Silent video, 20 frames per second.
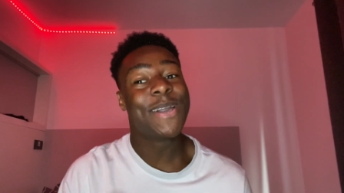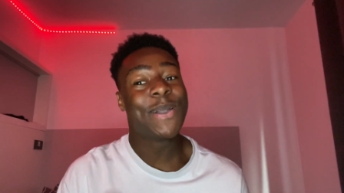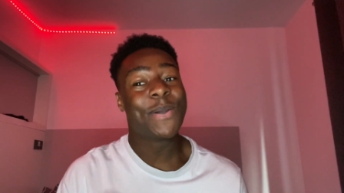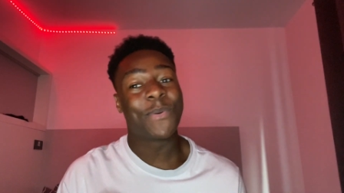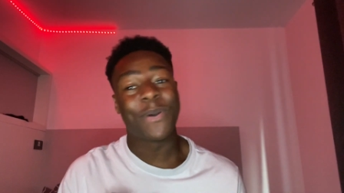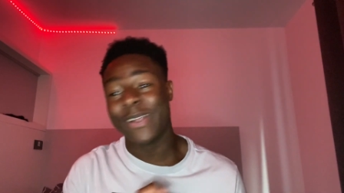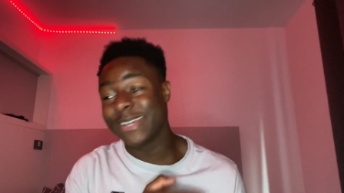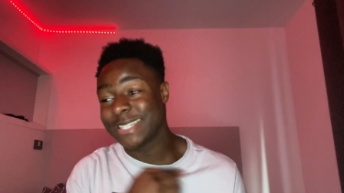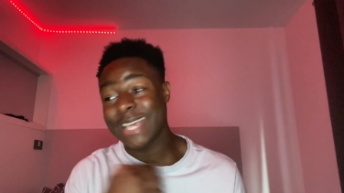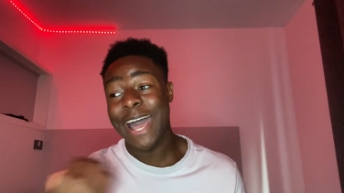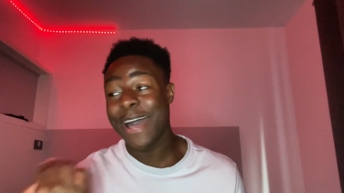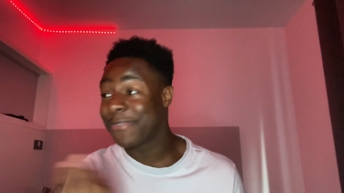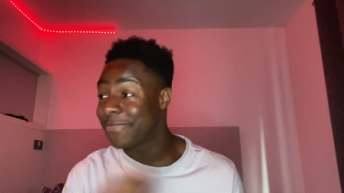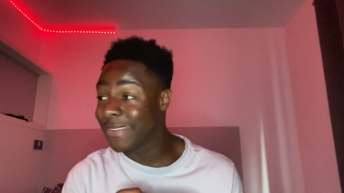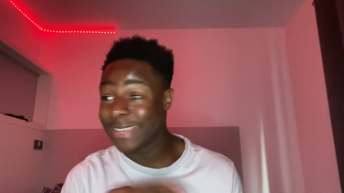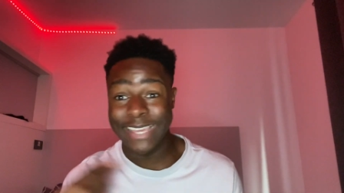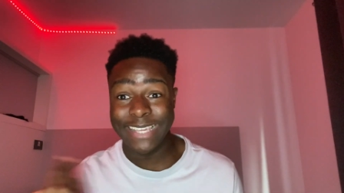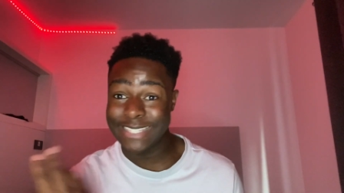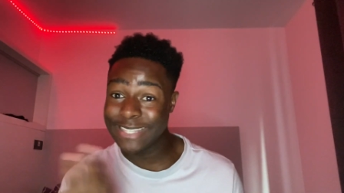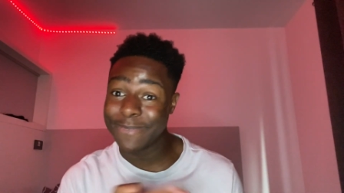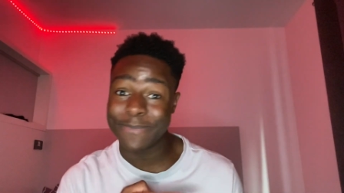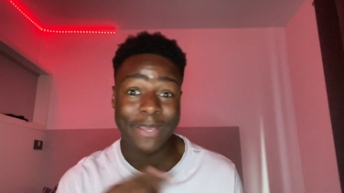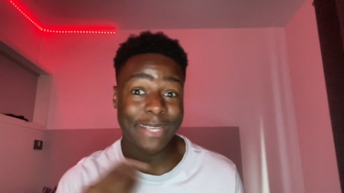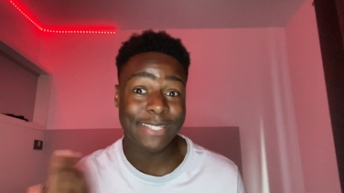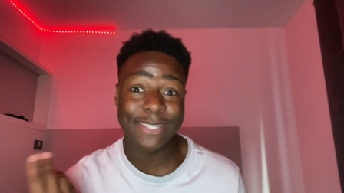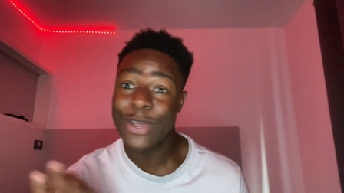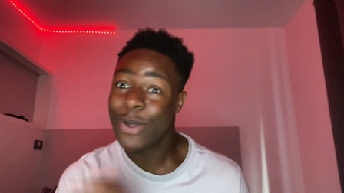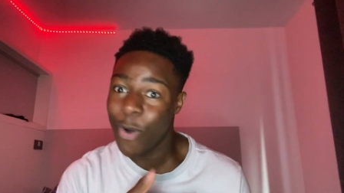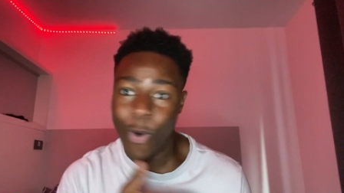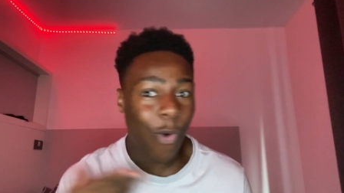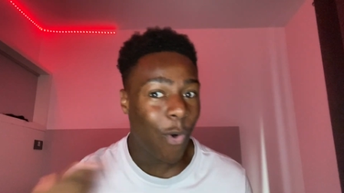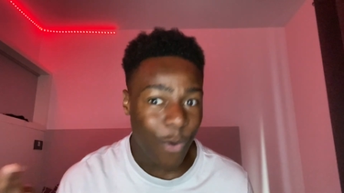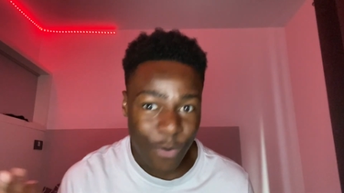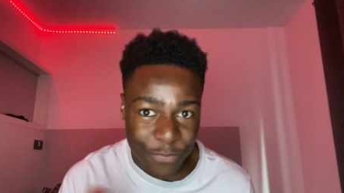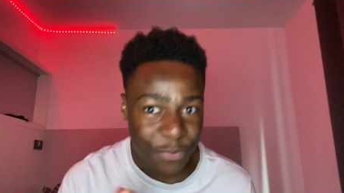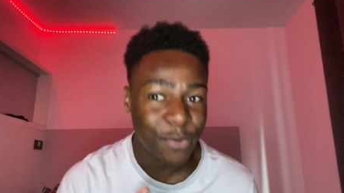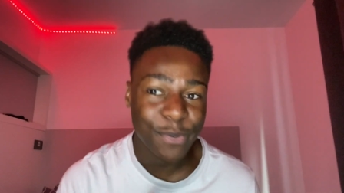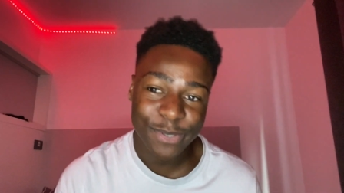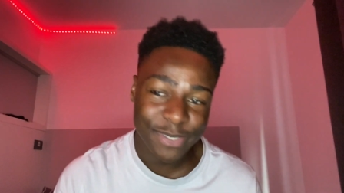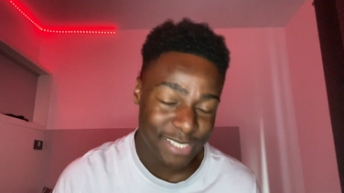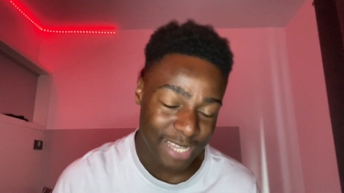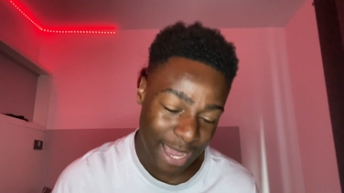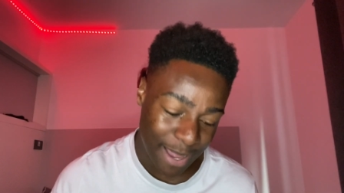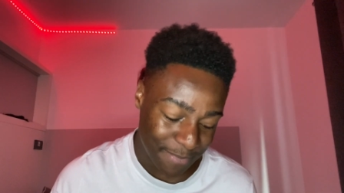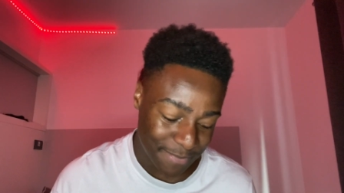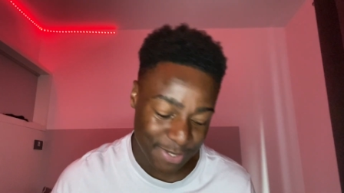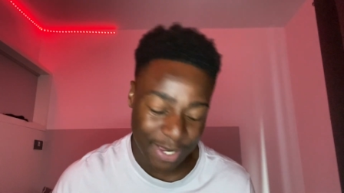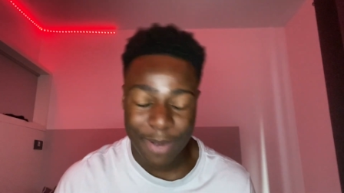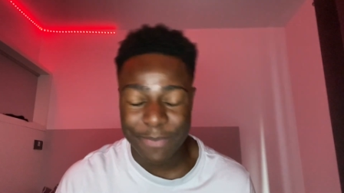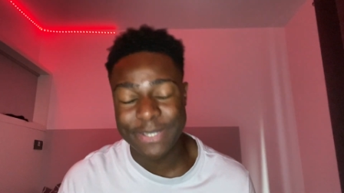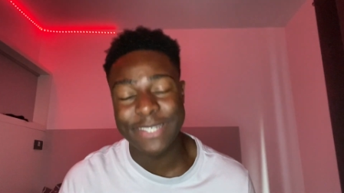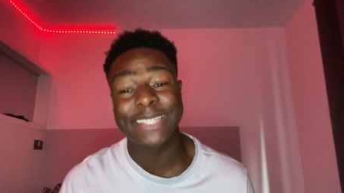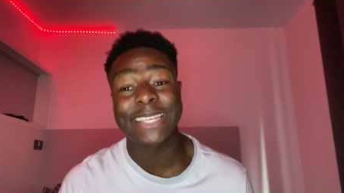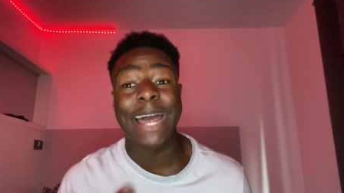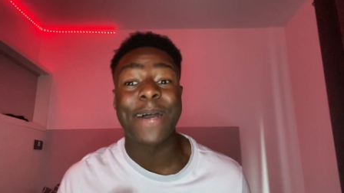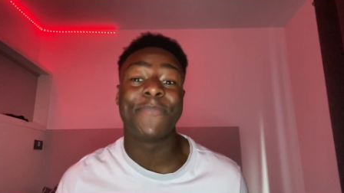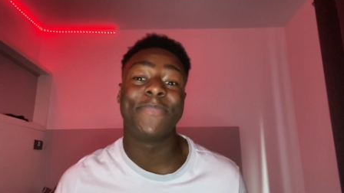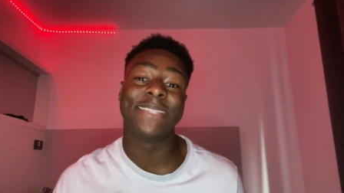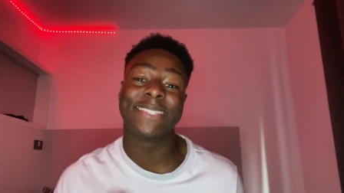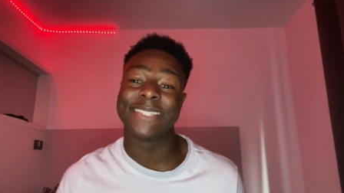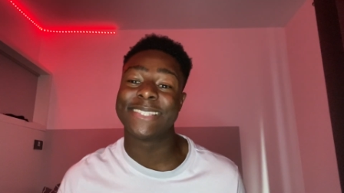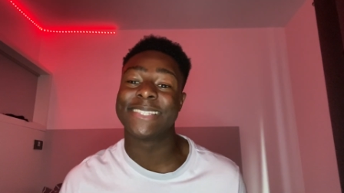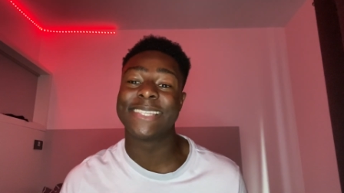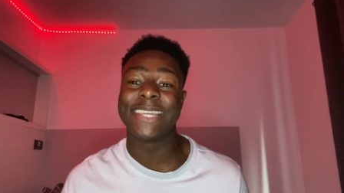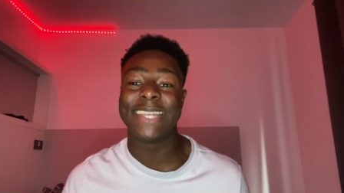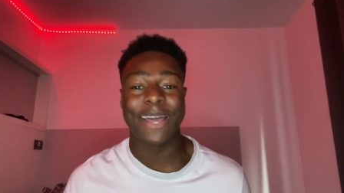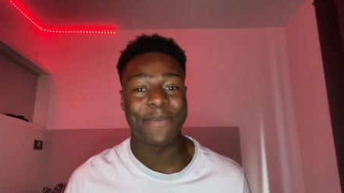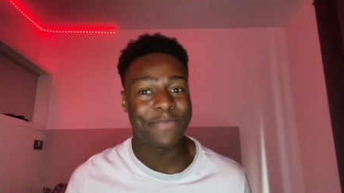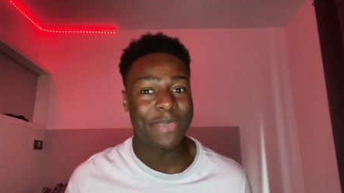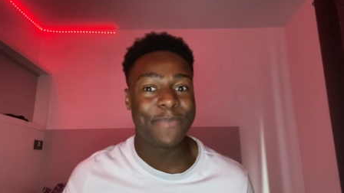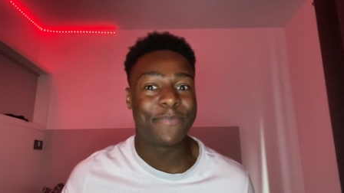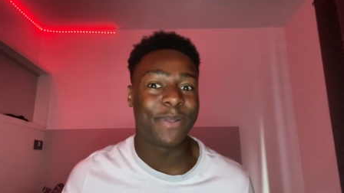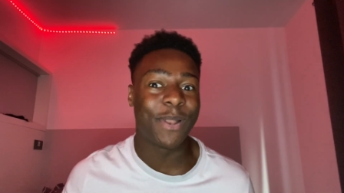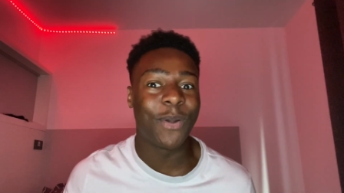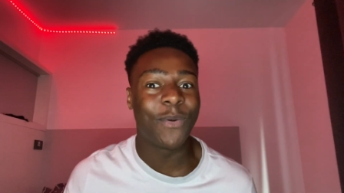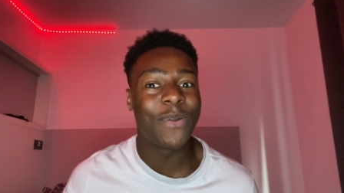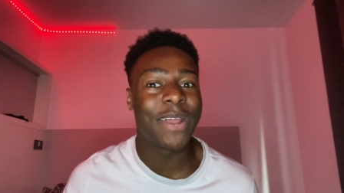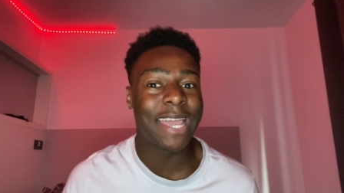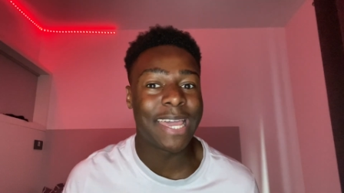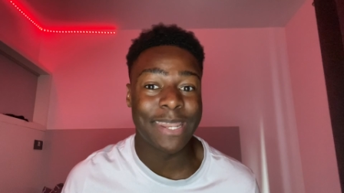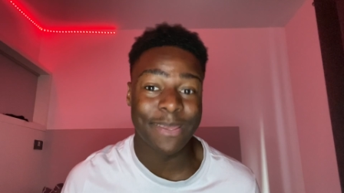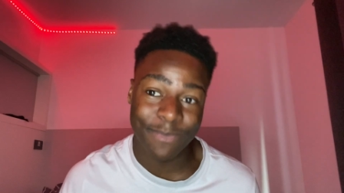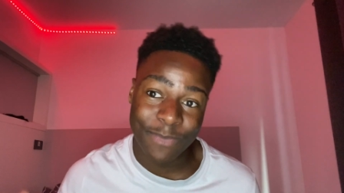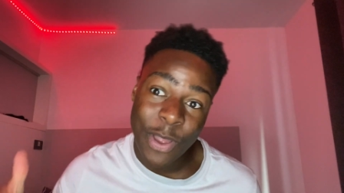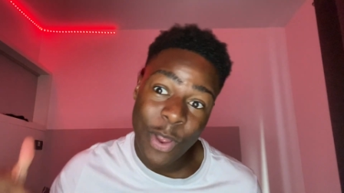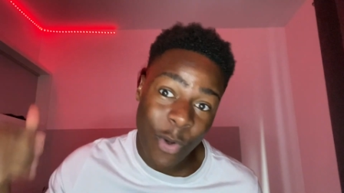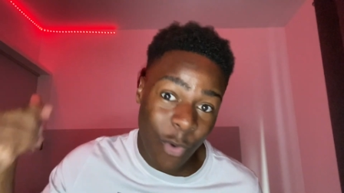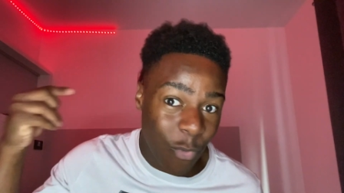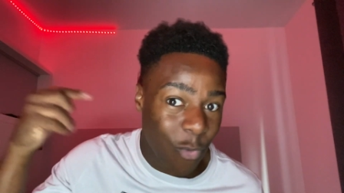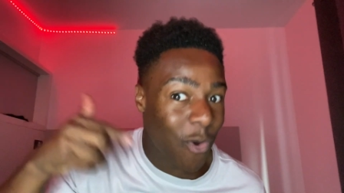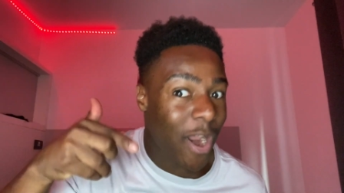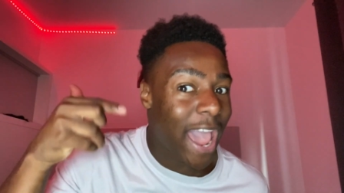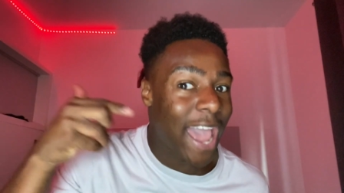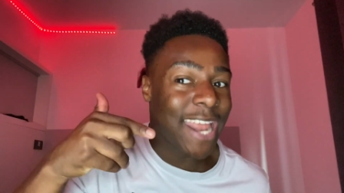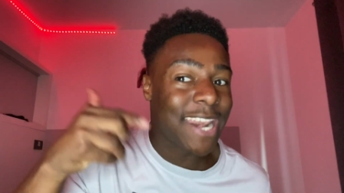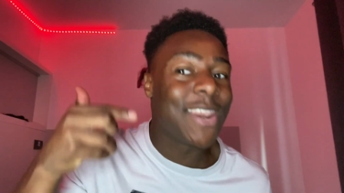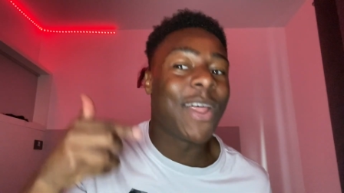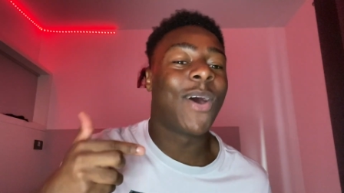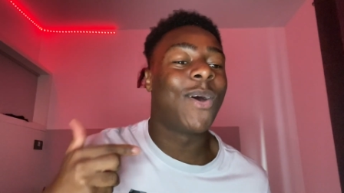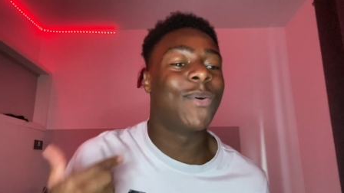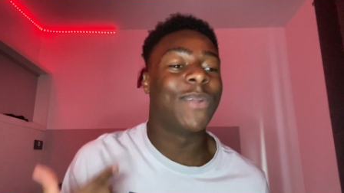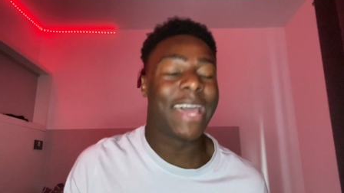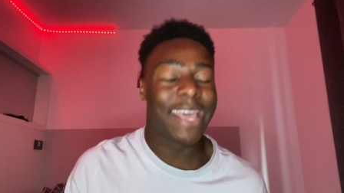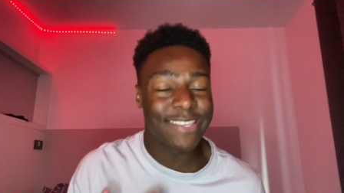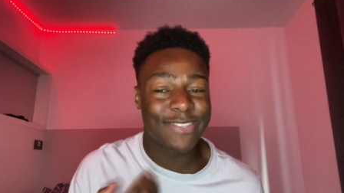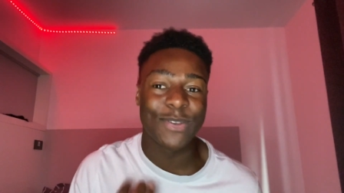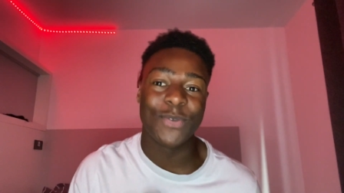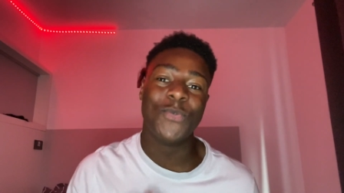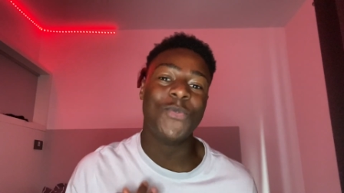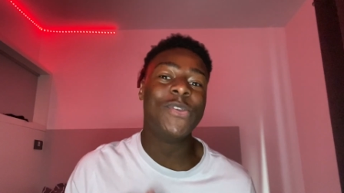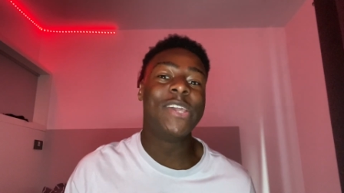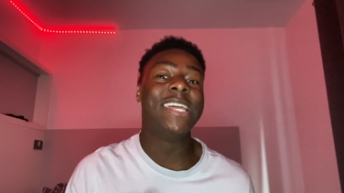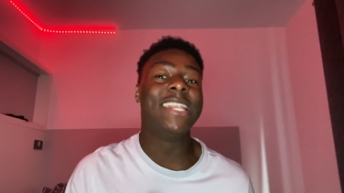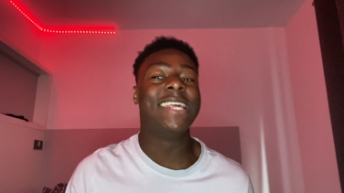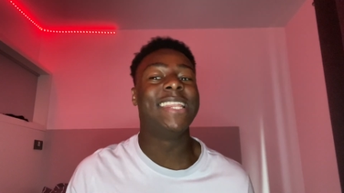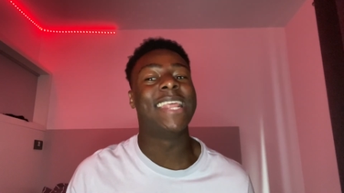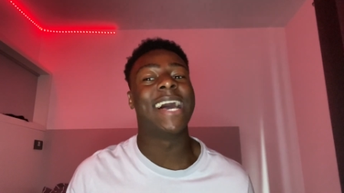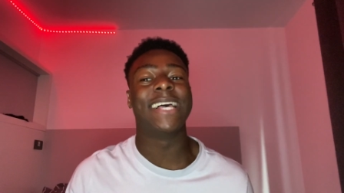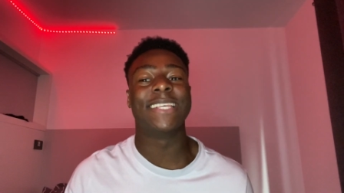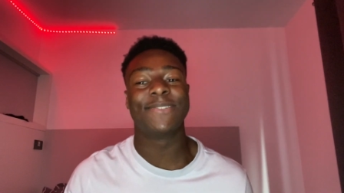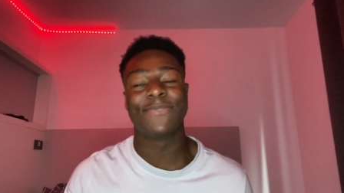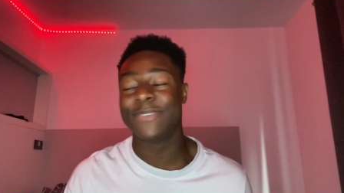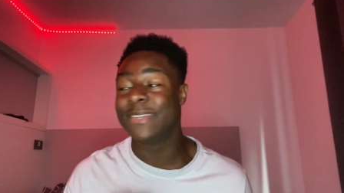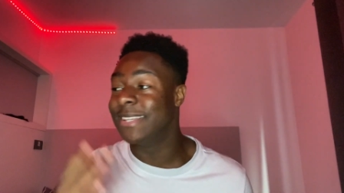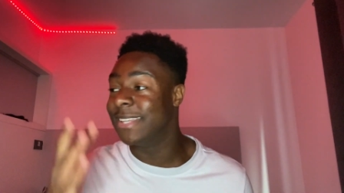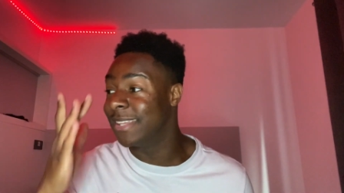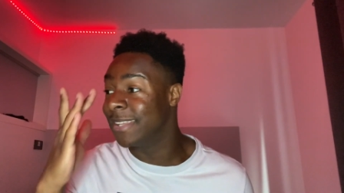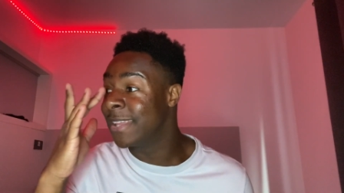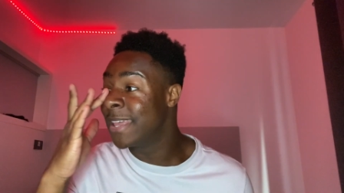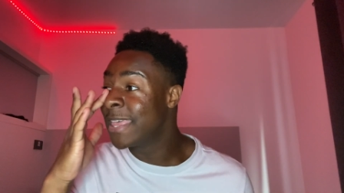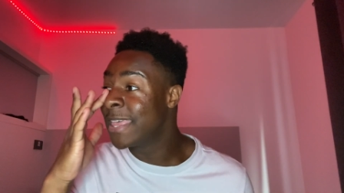Whereas I think he's the best of all time. So I'm just happy to see that people are rating him right now. Like, it's a really nice feeling.